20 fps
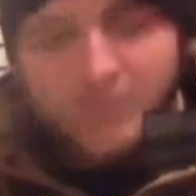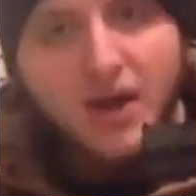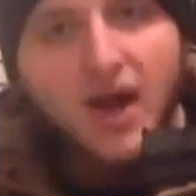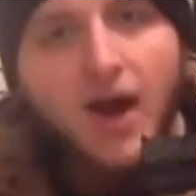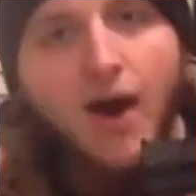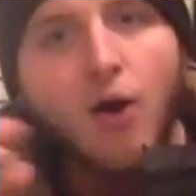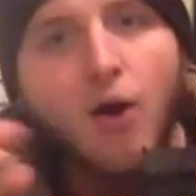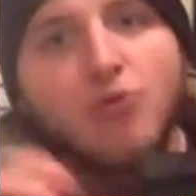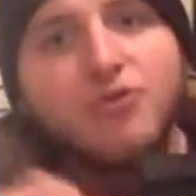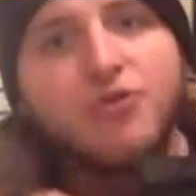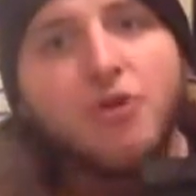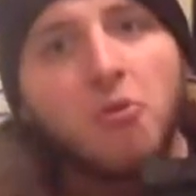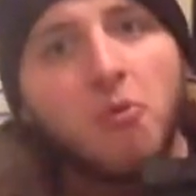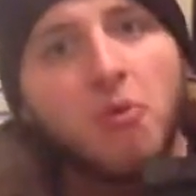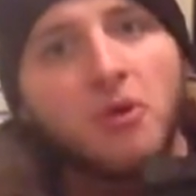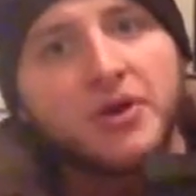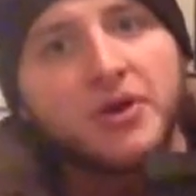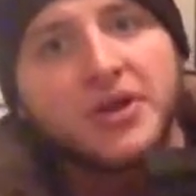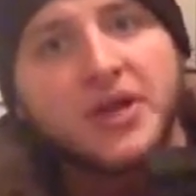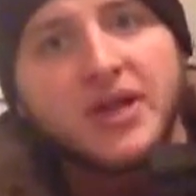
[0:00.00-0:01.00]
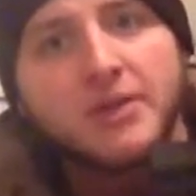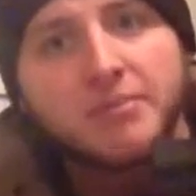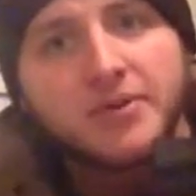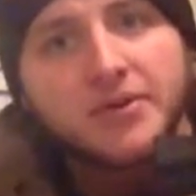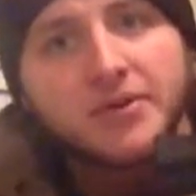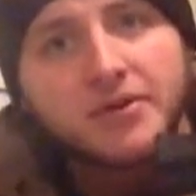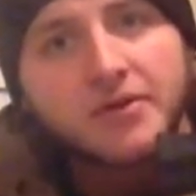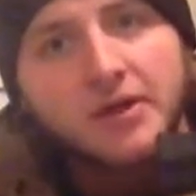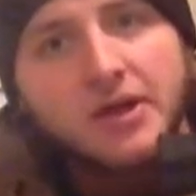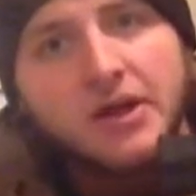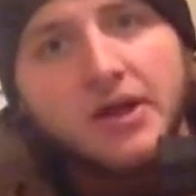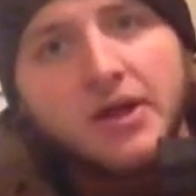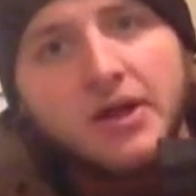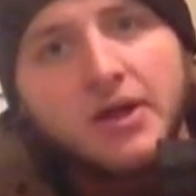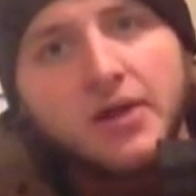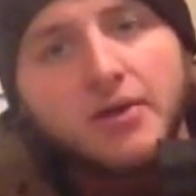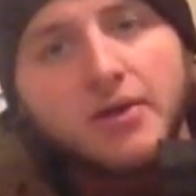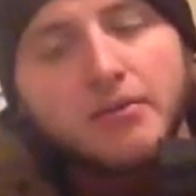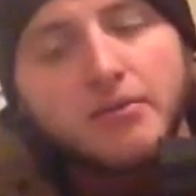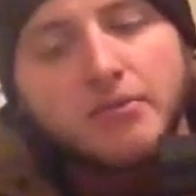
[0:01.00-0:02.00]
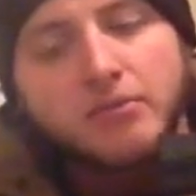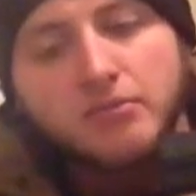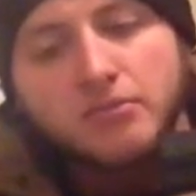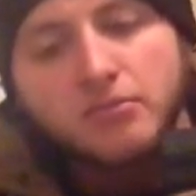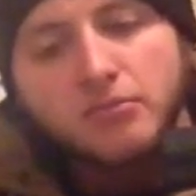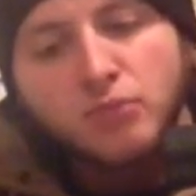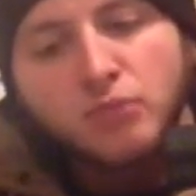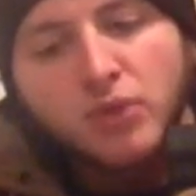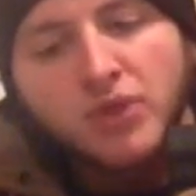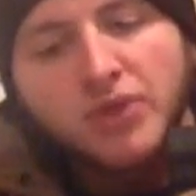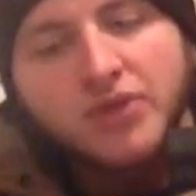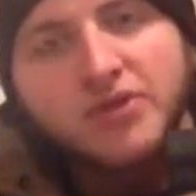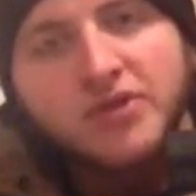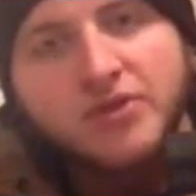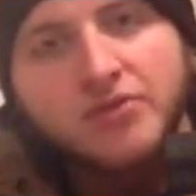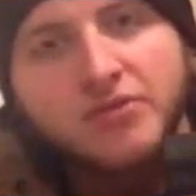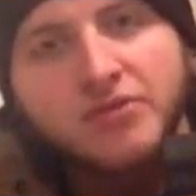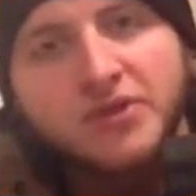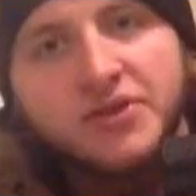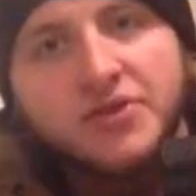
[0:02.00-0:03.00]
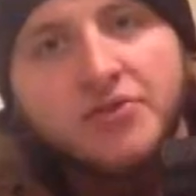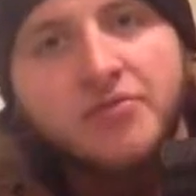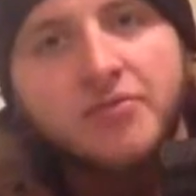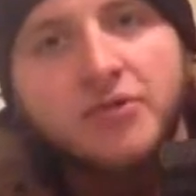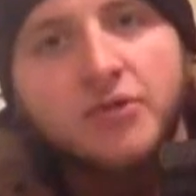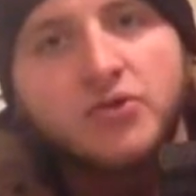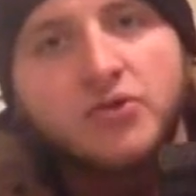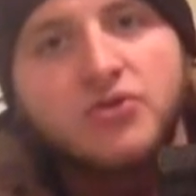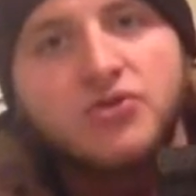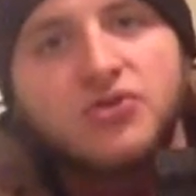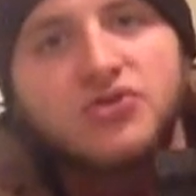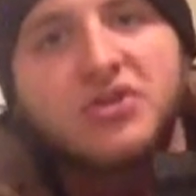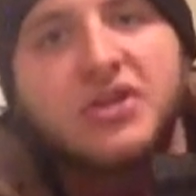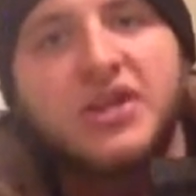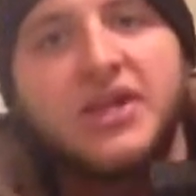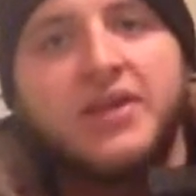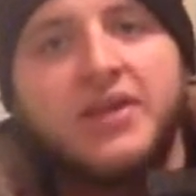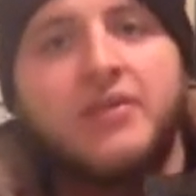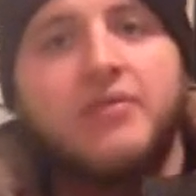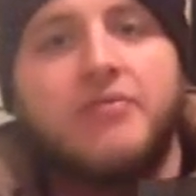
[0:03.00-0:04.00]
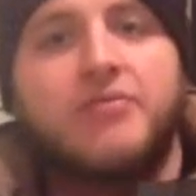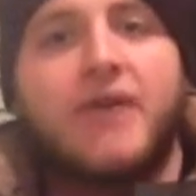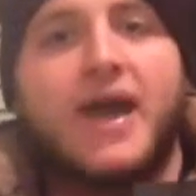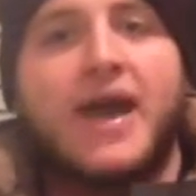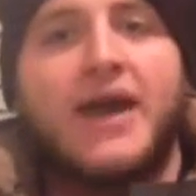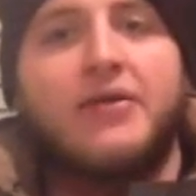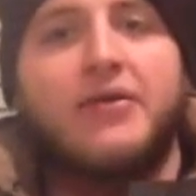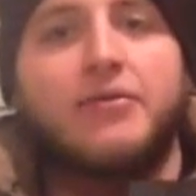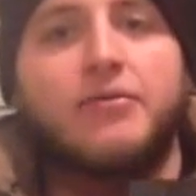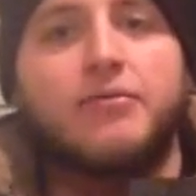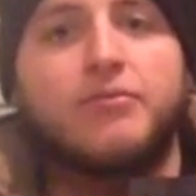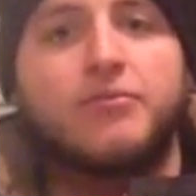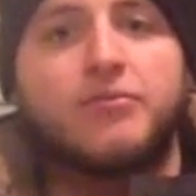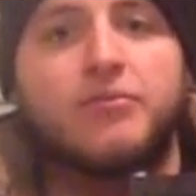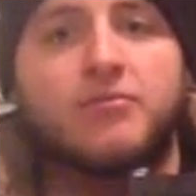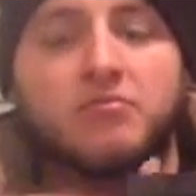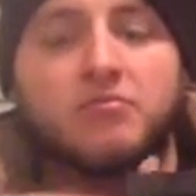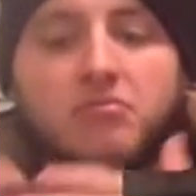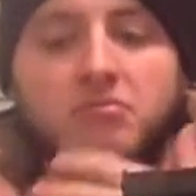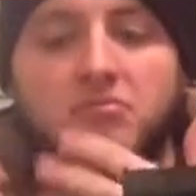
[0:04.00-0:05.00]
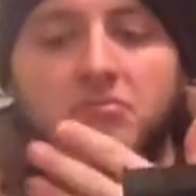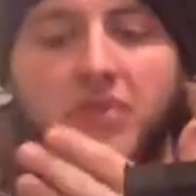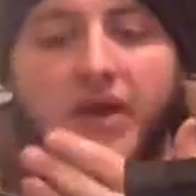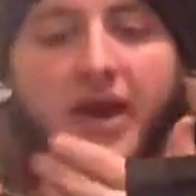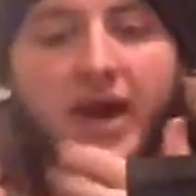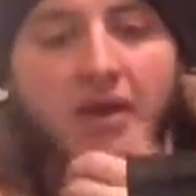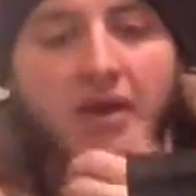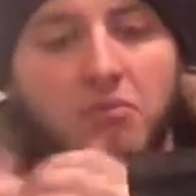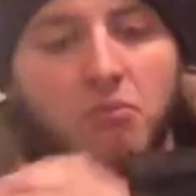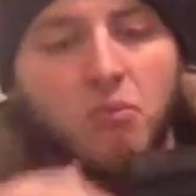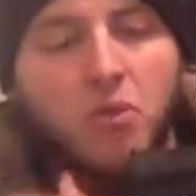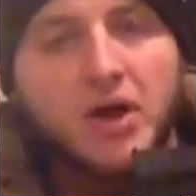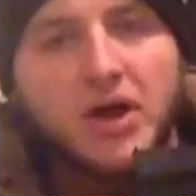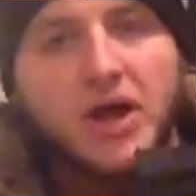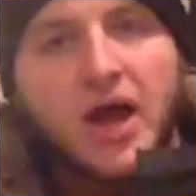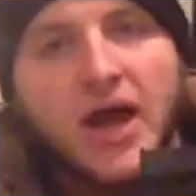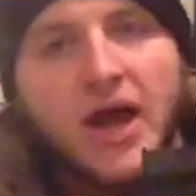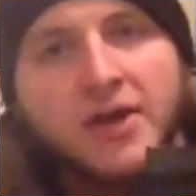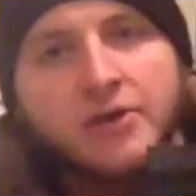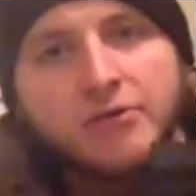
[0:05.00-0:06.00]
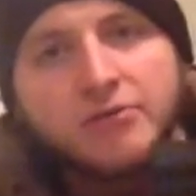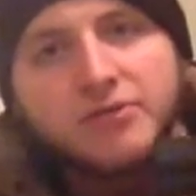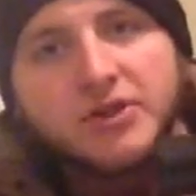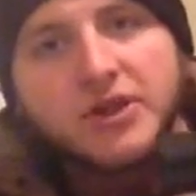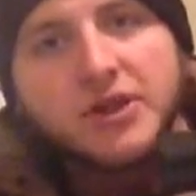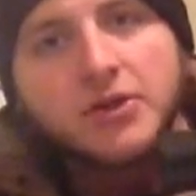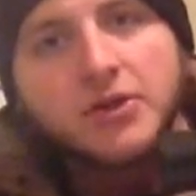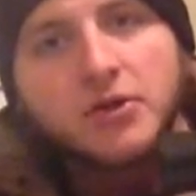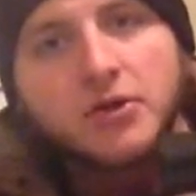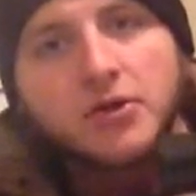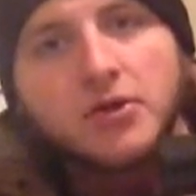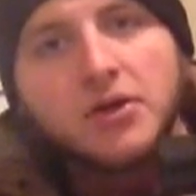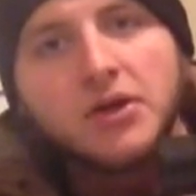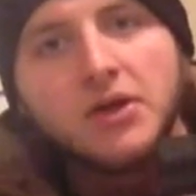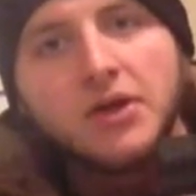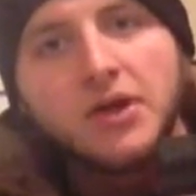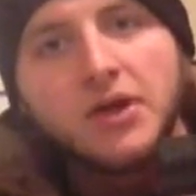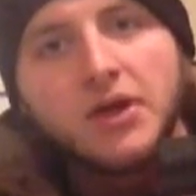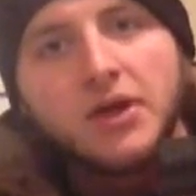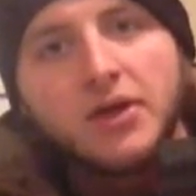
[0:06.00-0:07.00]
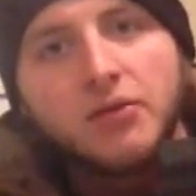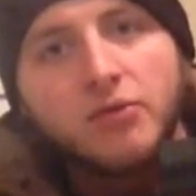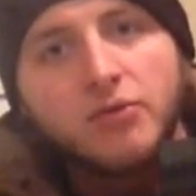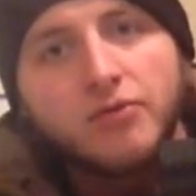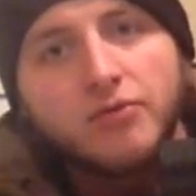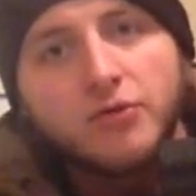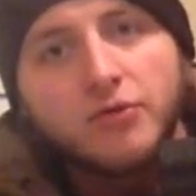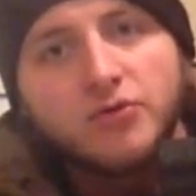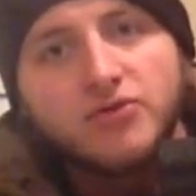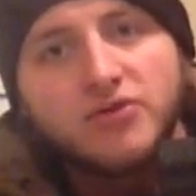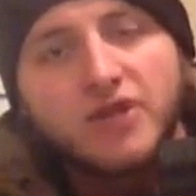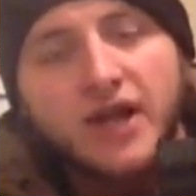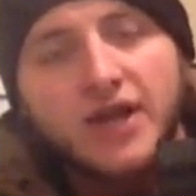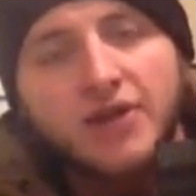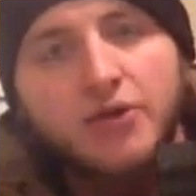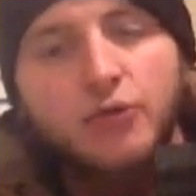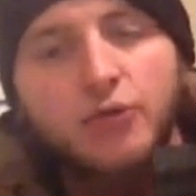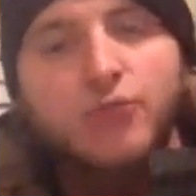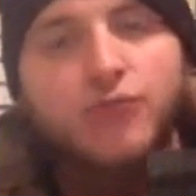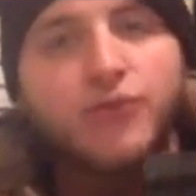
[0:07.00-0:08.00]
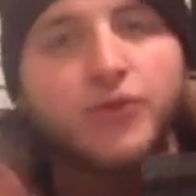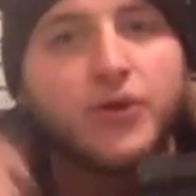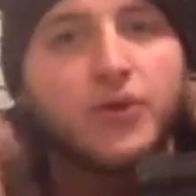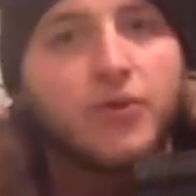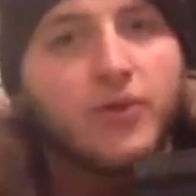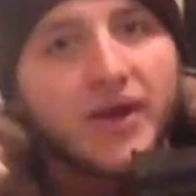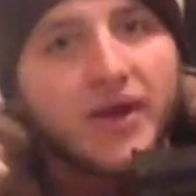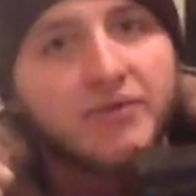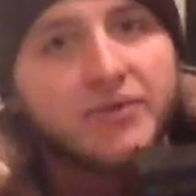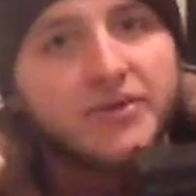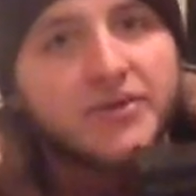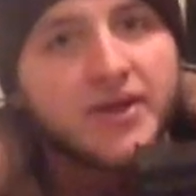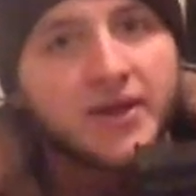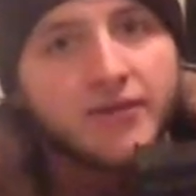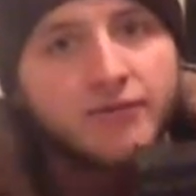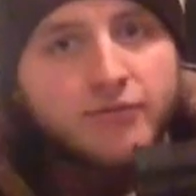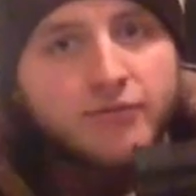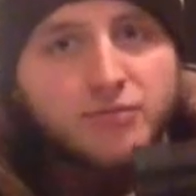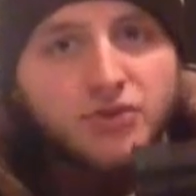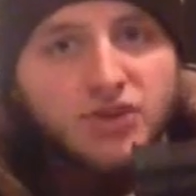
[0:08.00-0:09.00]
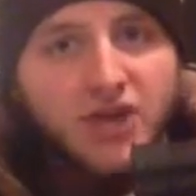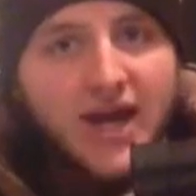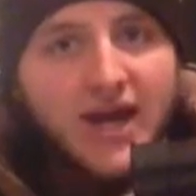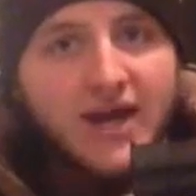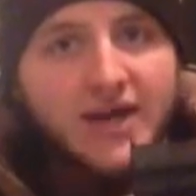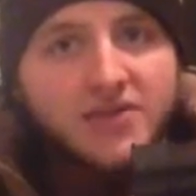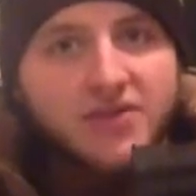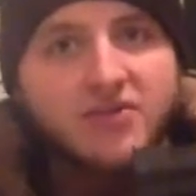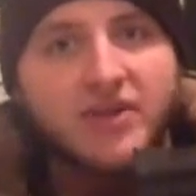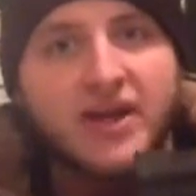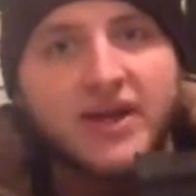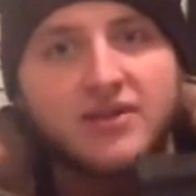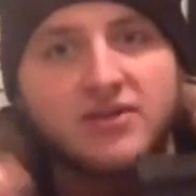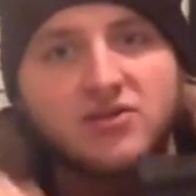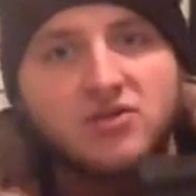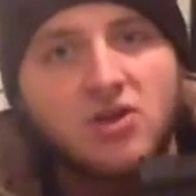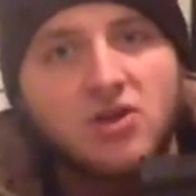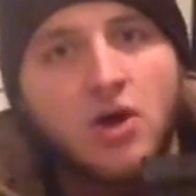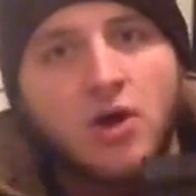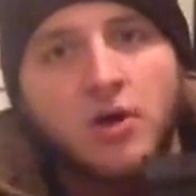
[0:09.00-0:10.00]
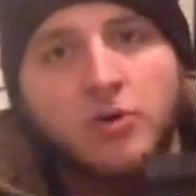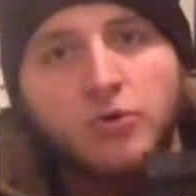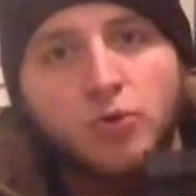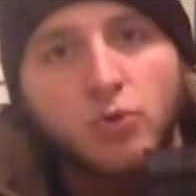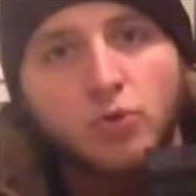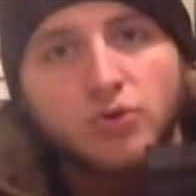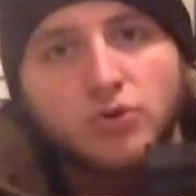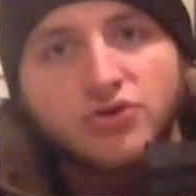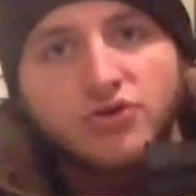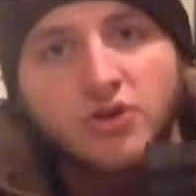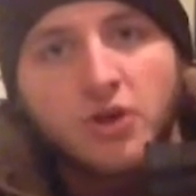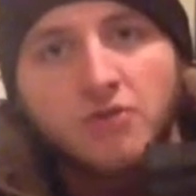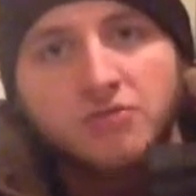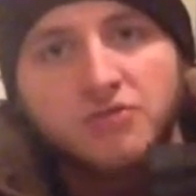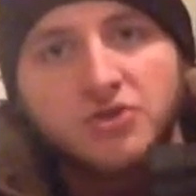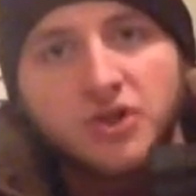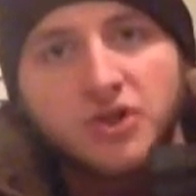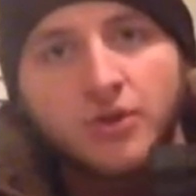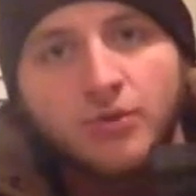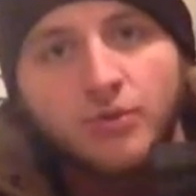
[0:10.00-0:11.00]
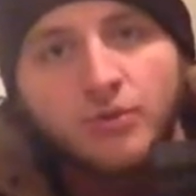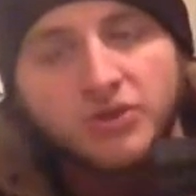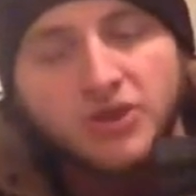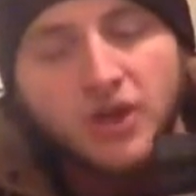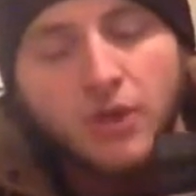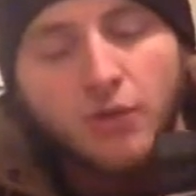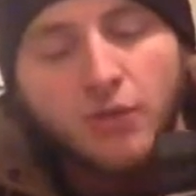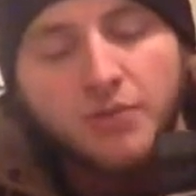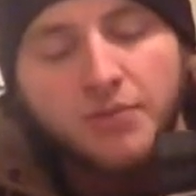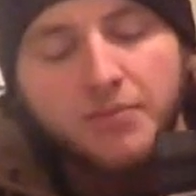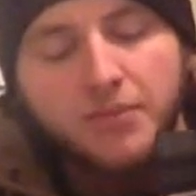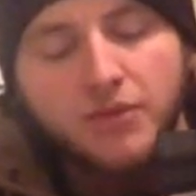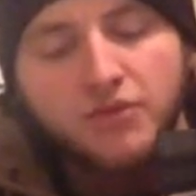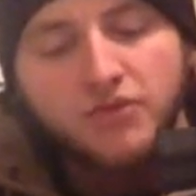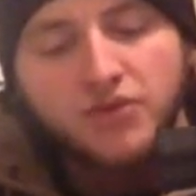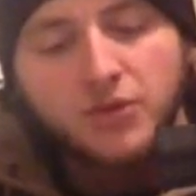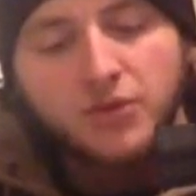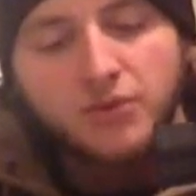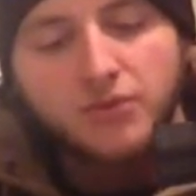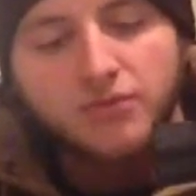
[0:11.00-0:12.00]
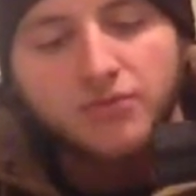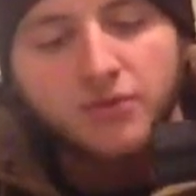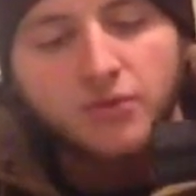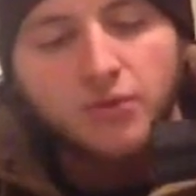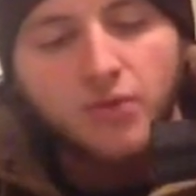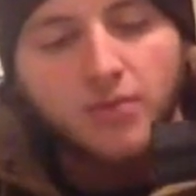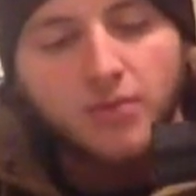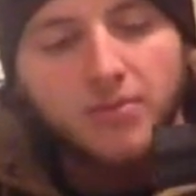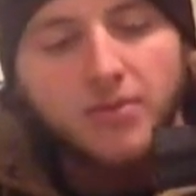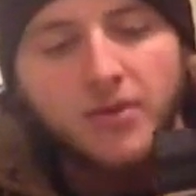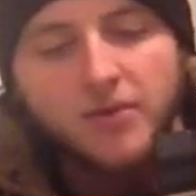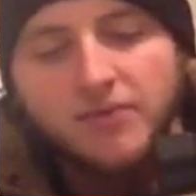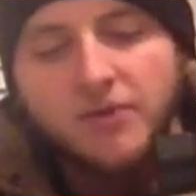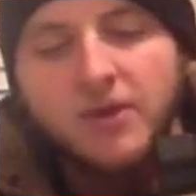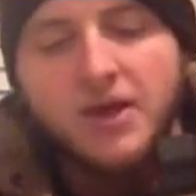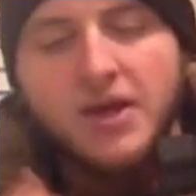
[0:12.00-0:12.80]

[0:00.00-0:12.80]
I also want to keep it relatively diverse in the fact of what kind of gear reviews that I do for you. Everything from jackets like this Condor soft shell, which I will be posting a review up of,